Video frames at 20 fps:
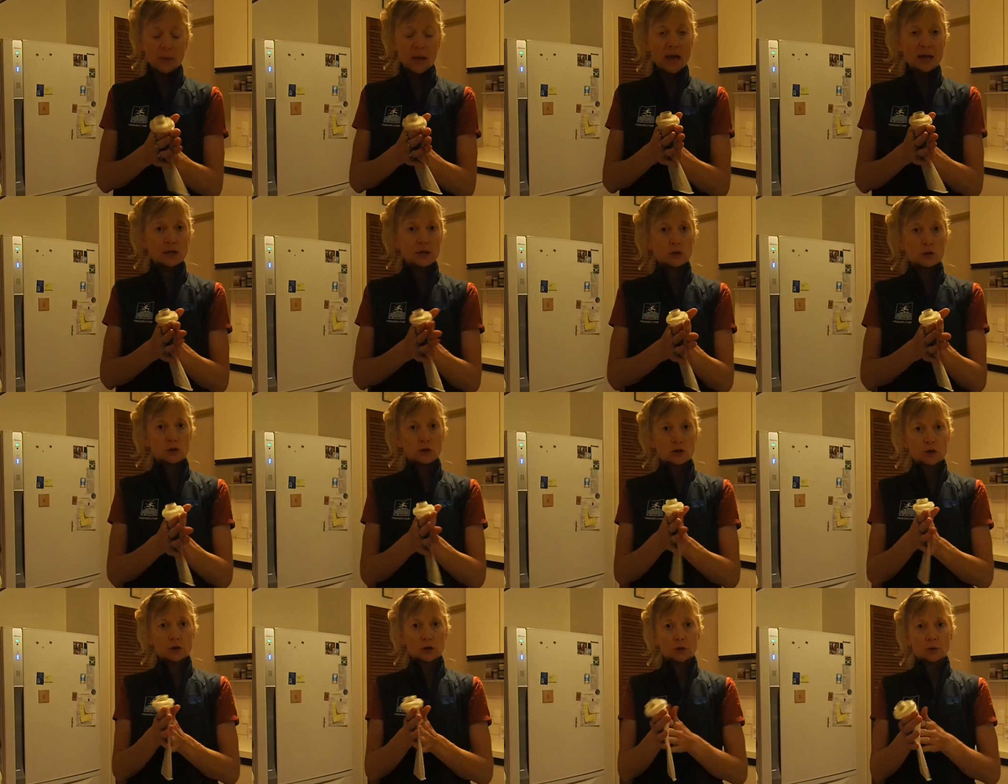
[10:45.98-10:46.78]
And use
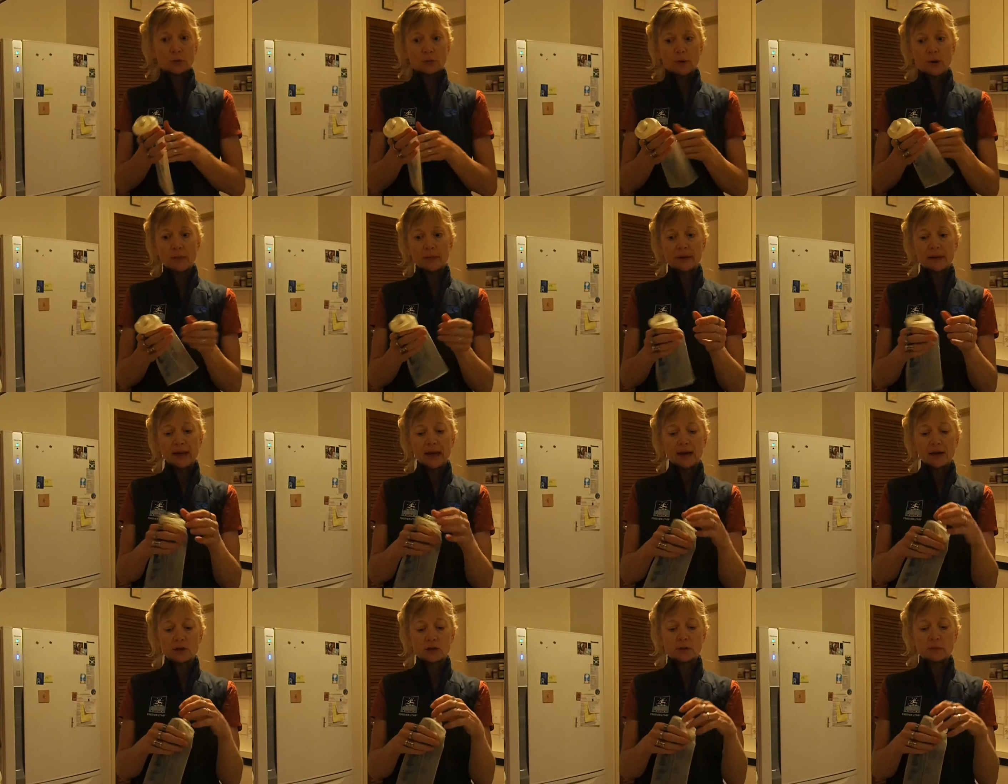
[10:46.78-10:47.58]
a rubbing
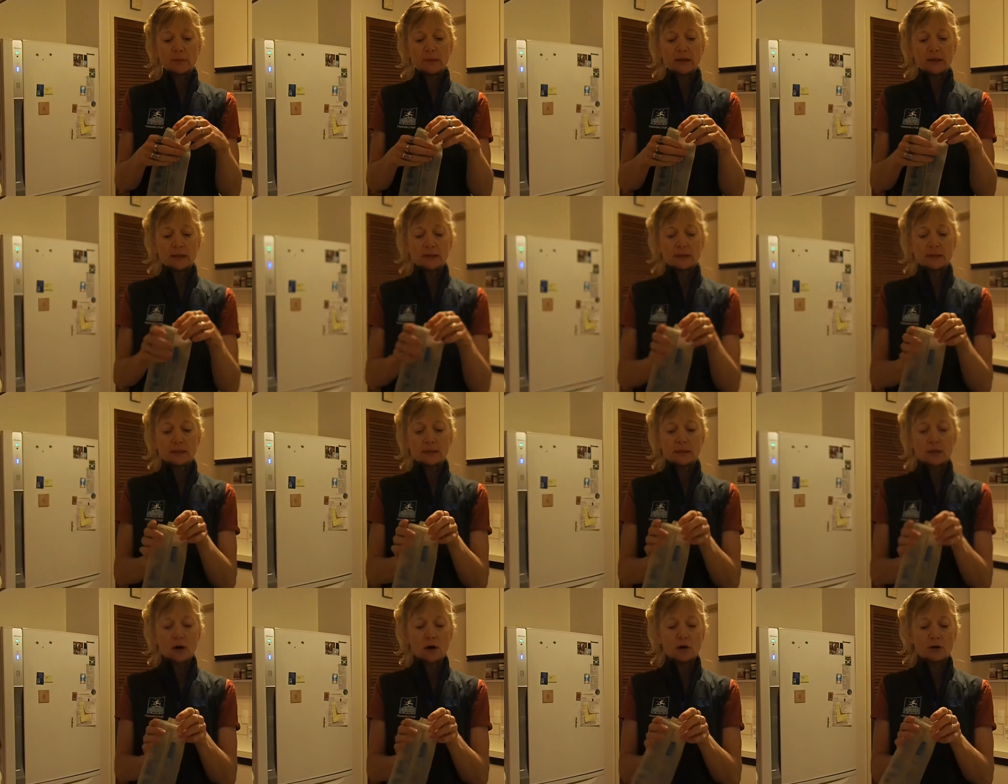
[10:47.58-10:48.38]
action because
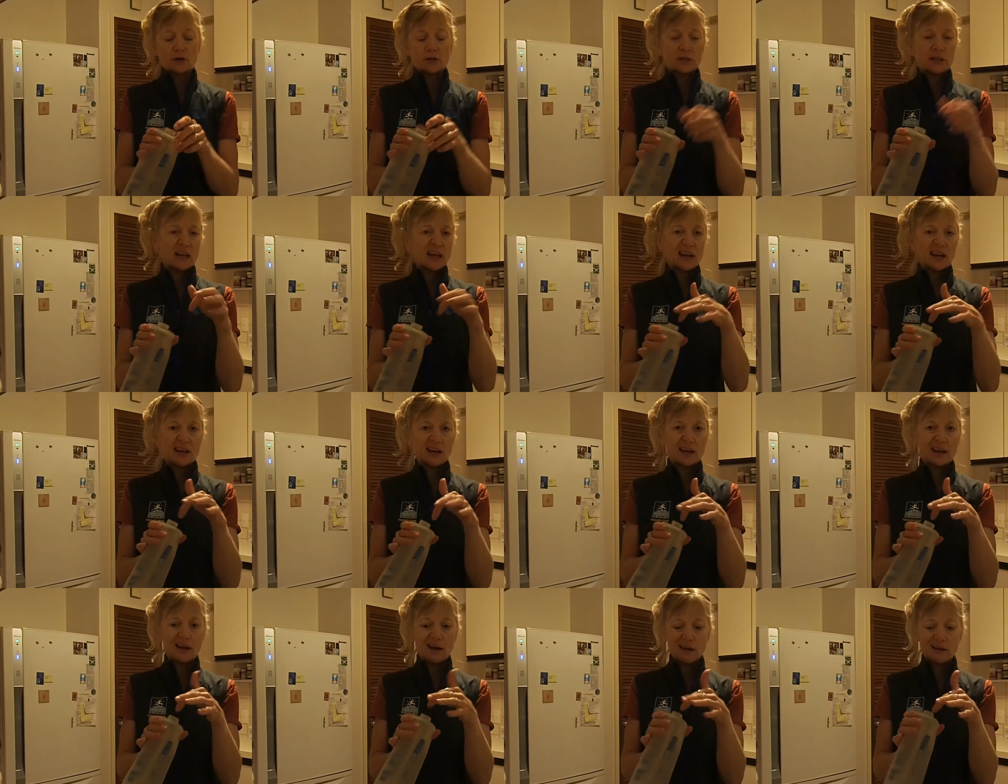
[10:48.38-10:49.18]
it's hard to get
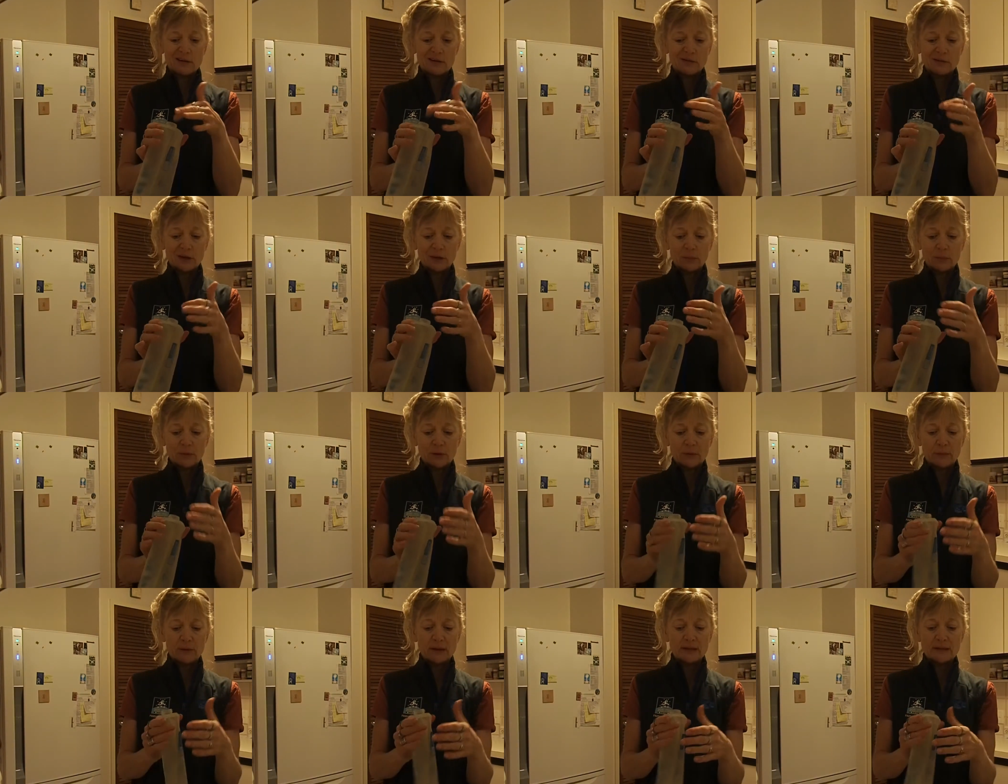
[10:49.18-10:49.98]
any kind of
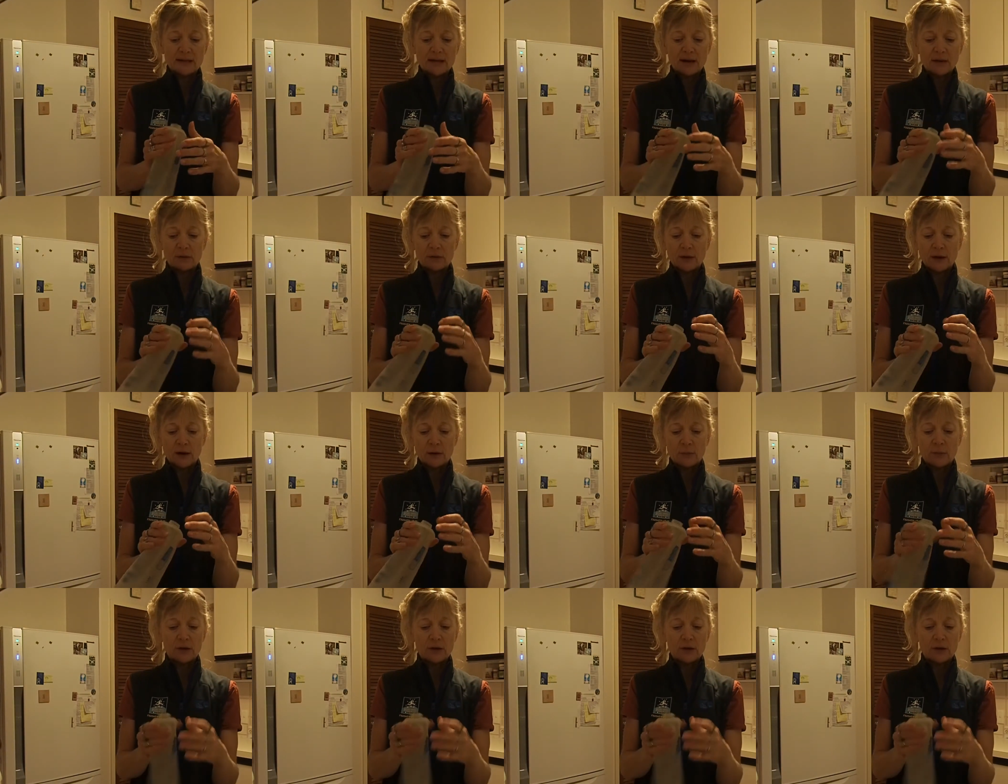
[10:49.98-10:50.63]
implement down there,